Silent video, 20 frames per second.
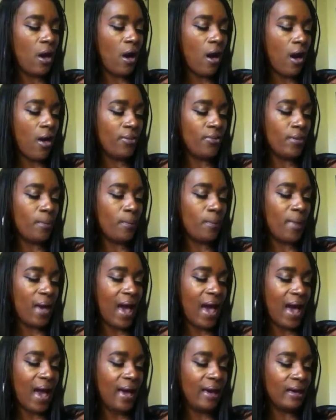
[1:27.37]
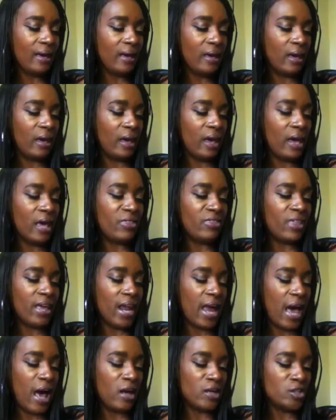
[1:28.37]
on the back
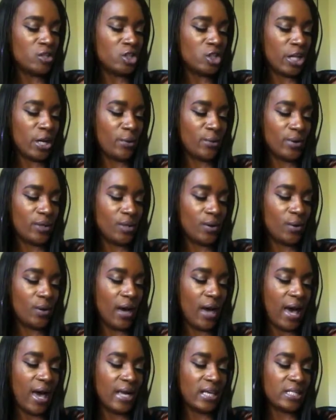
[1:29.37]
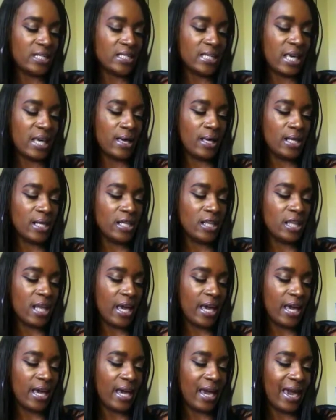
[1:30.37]
that I'll share with you guys, and
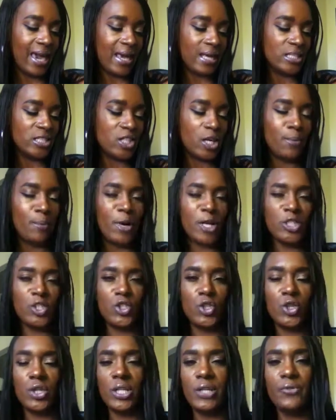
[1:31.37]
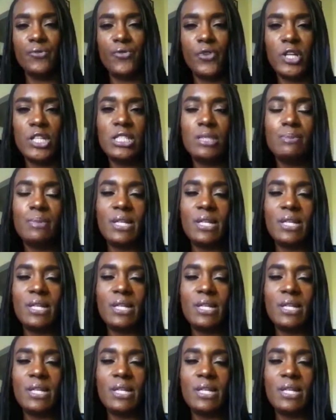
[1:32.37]
they end on March 31st.